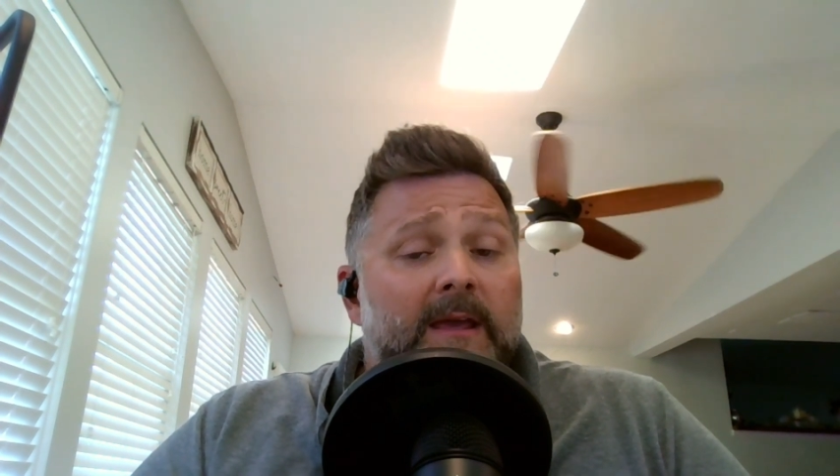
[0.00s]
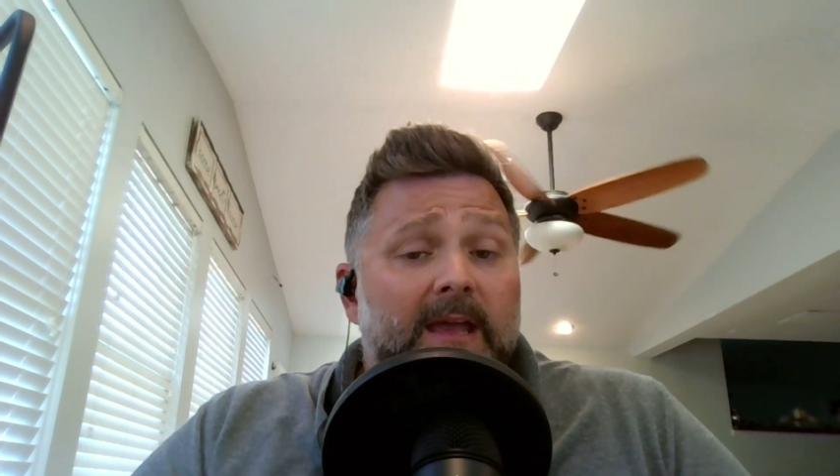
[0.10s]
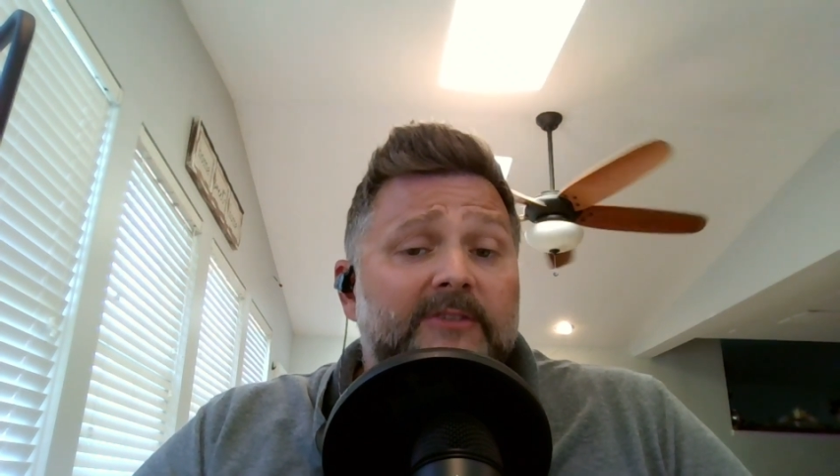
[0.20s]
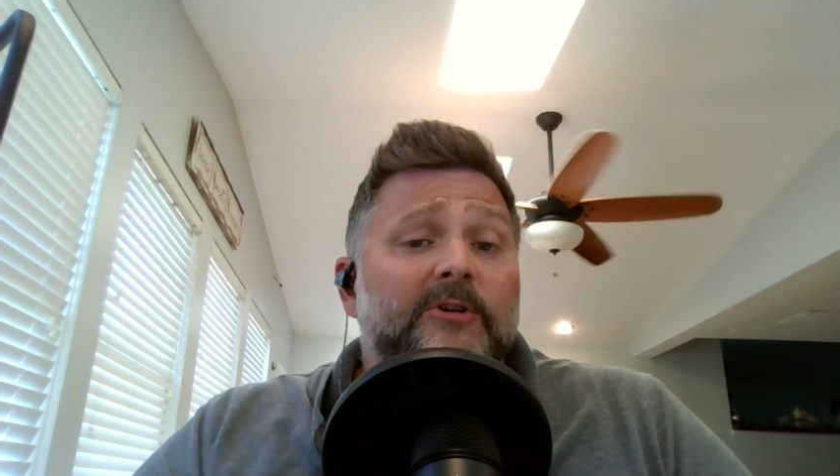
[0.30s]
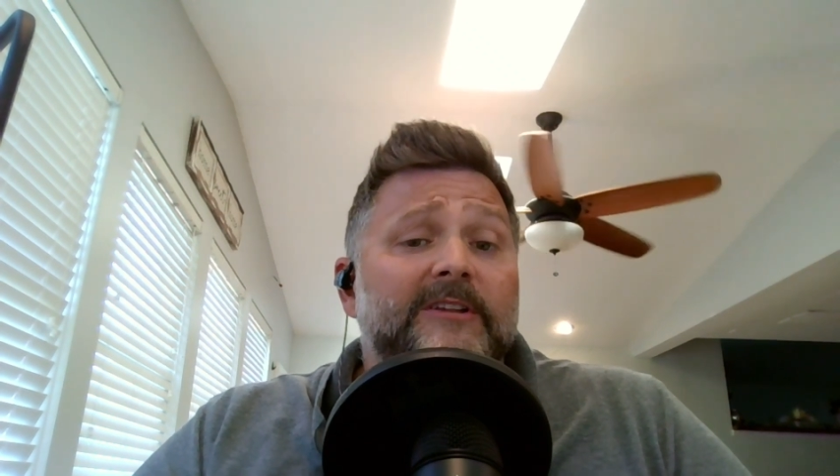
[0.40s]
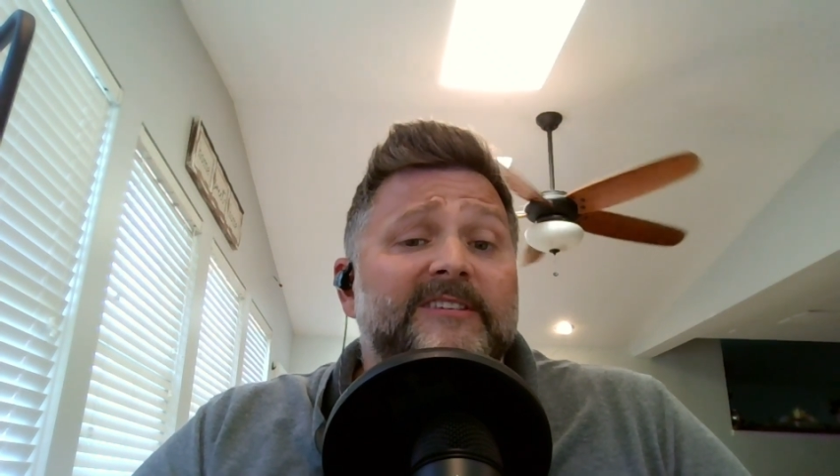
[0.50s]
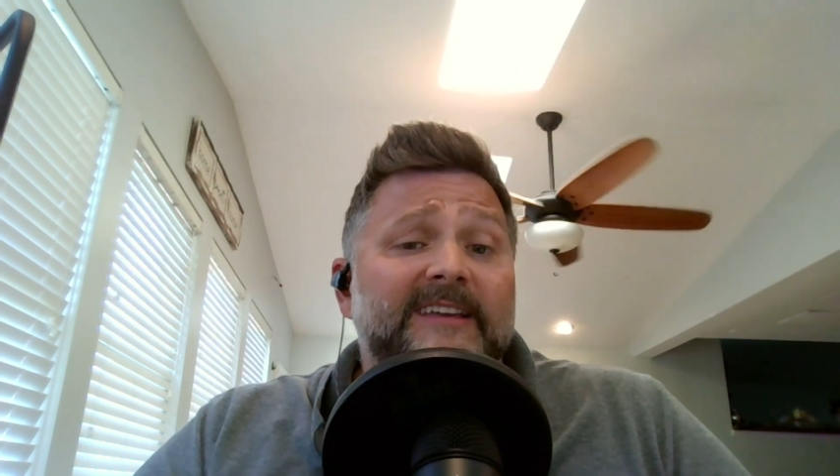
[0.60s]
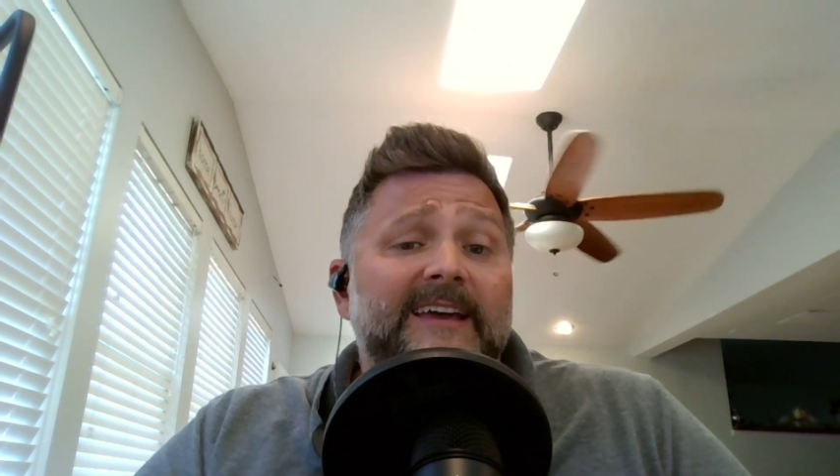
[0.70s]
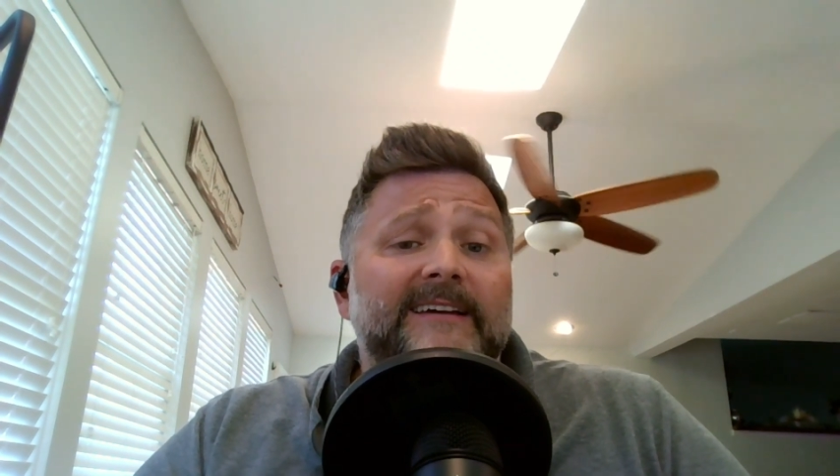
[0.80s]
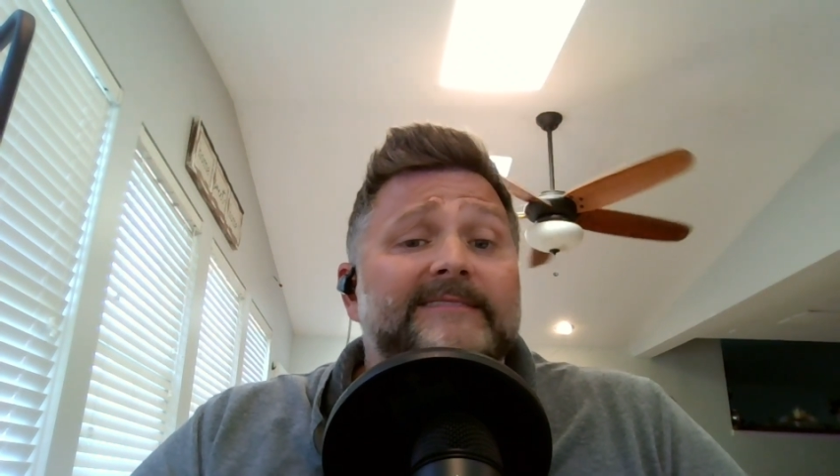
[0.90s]
it's going to
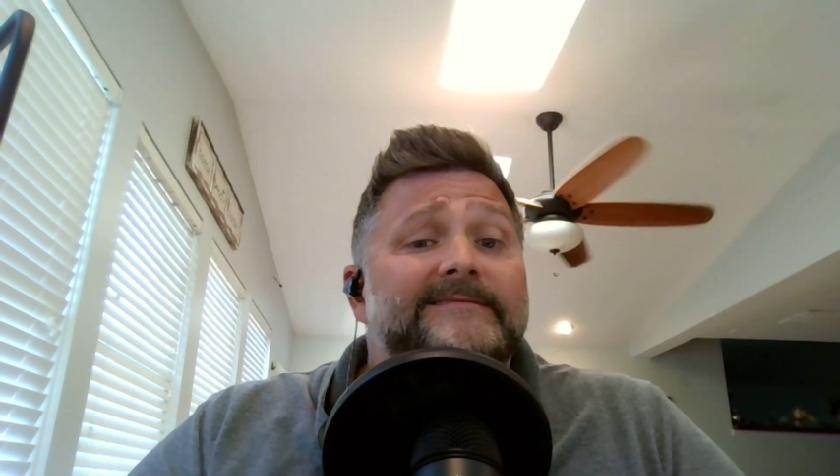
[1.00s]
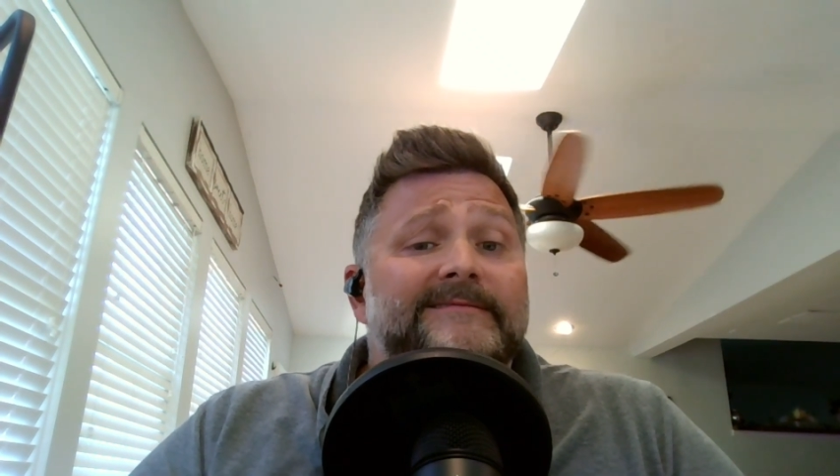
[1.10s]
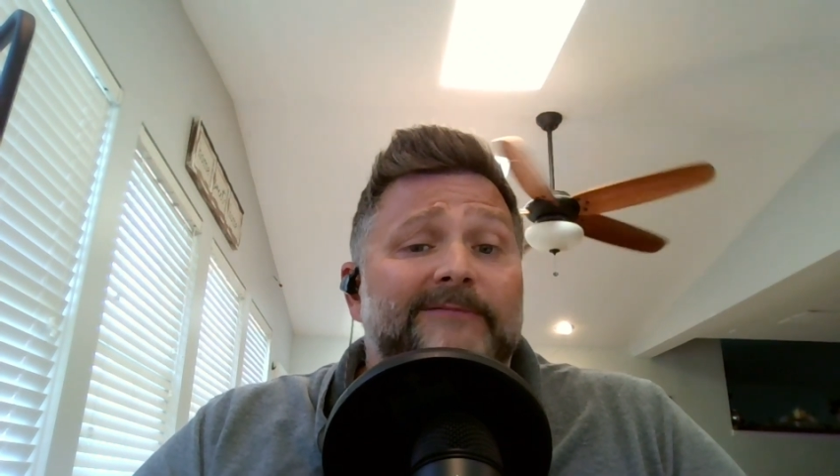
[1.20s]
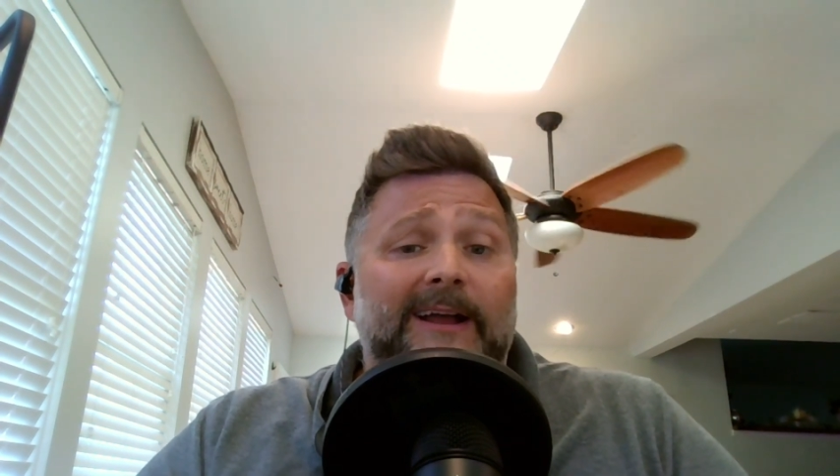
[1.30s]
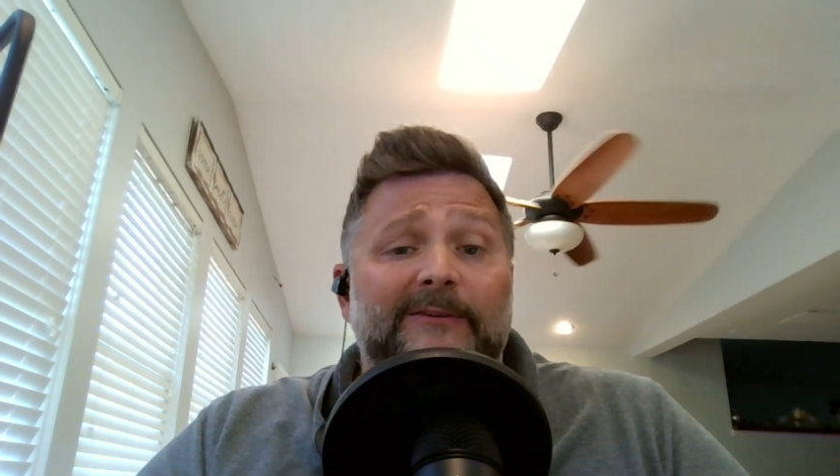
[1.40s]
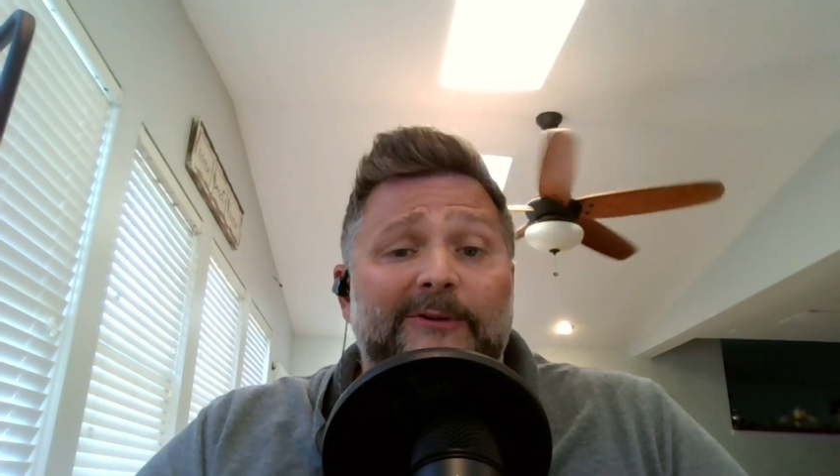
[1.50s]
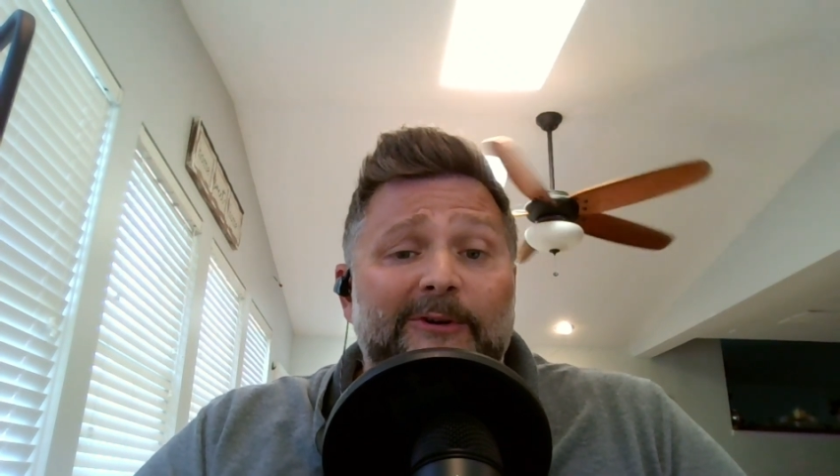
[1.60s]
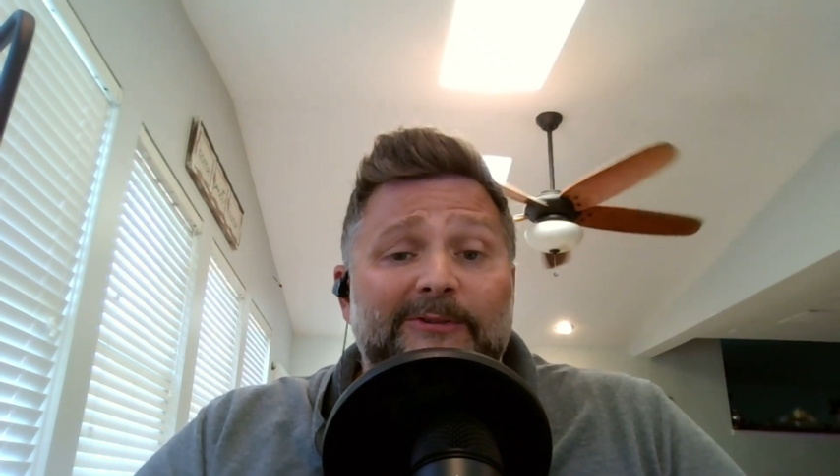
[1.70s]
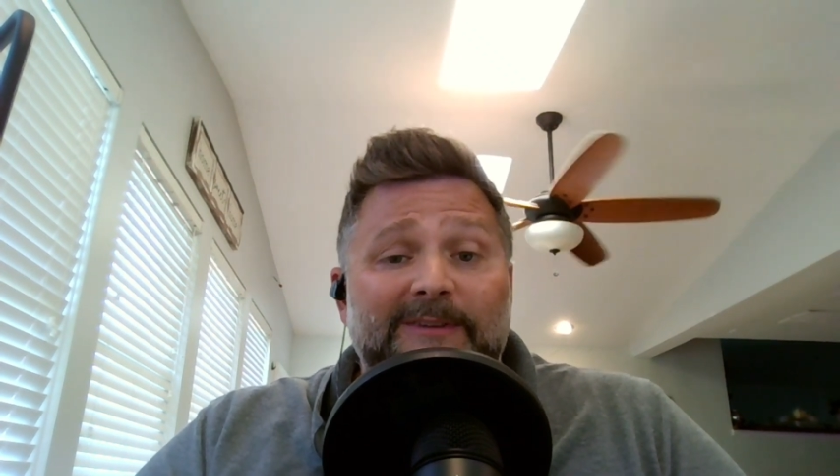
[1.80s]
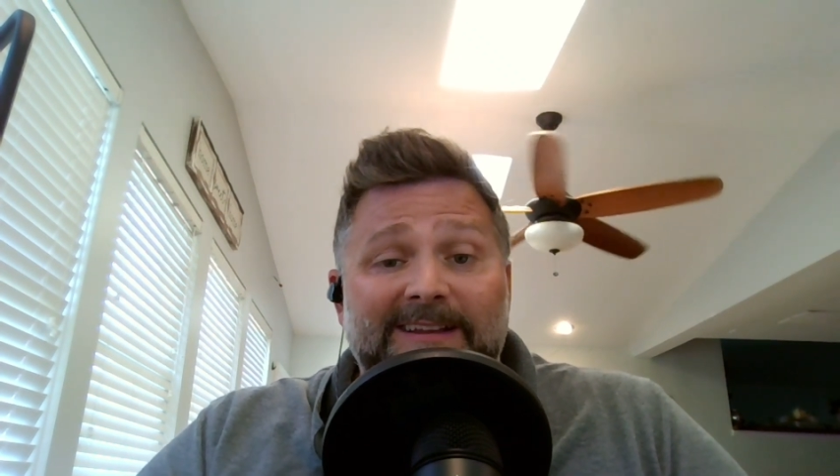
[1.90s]
stick right at
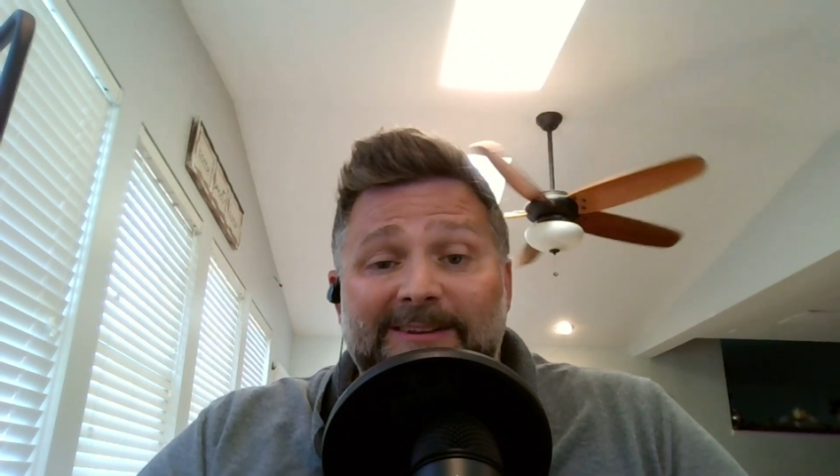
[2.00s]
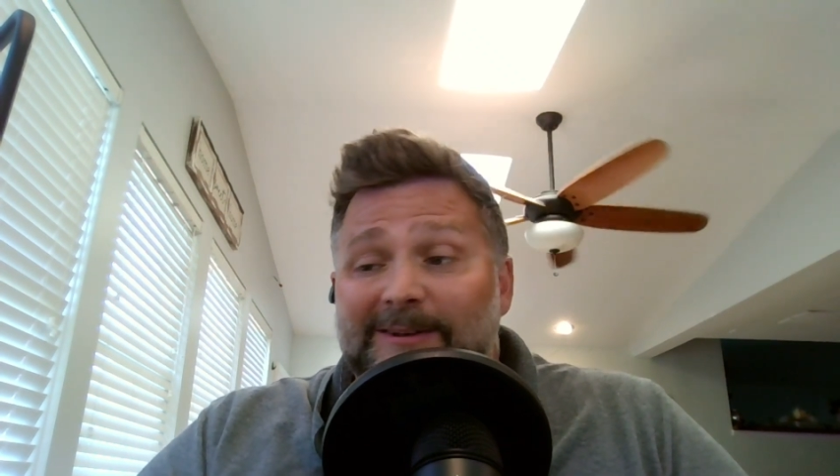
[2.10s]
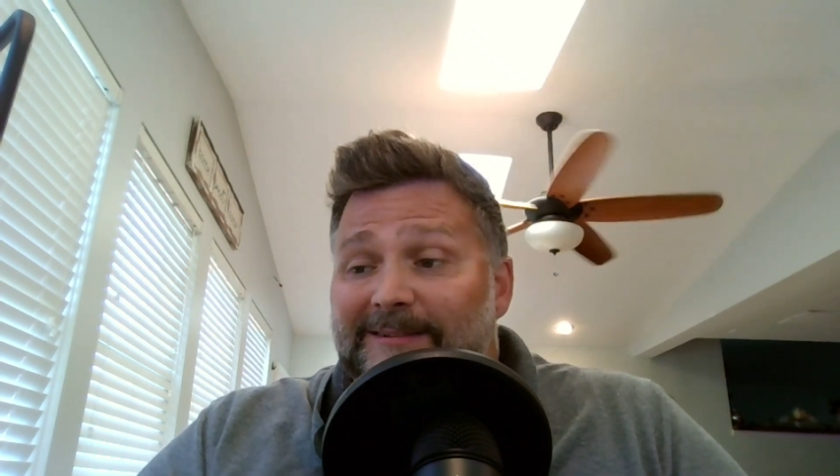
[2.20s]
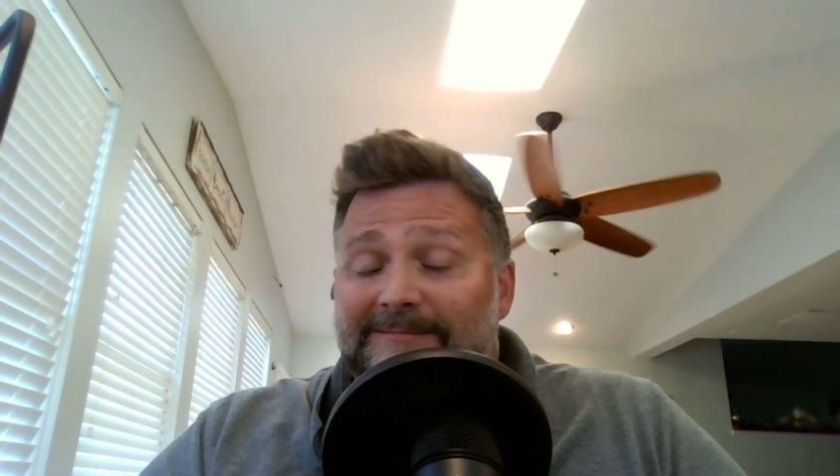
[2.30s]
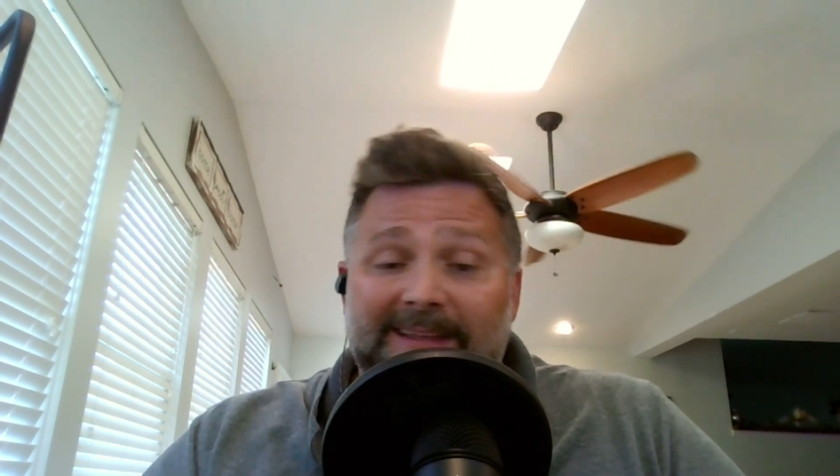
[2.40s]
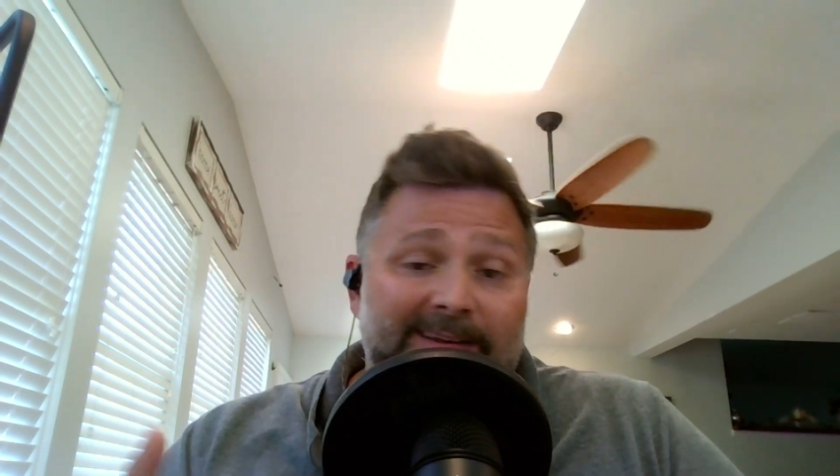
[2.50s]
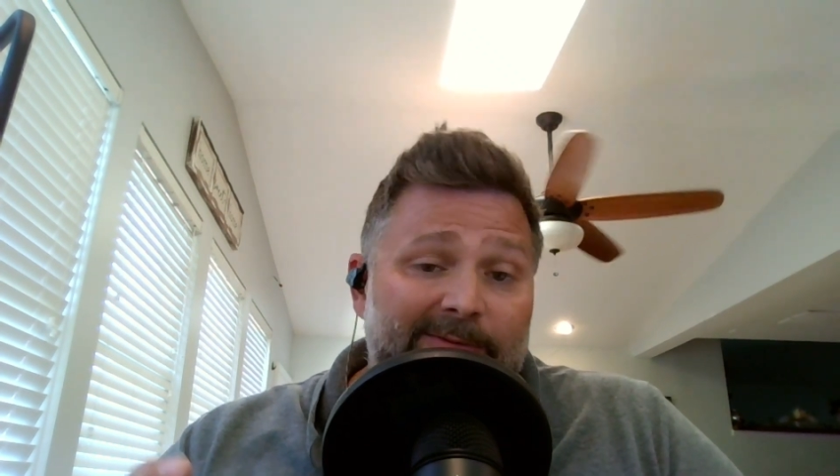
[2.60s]
first. And you can take your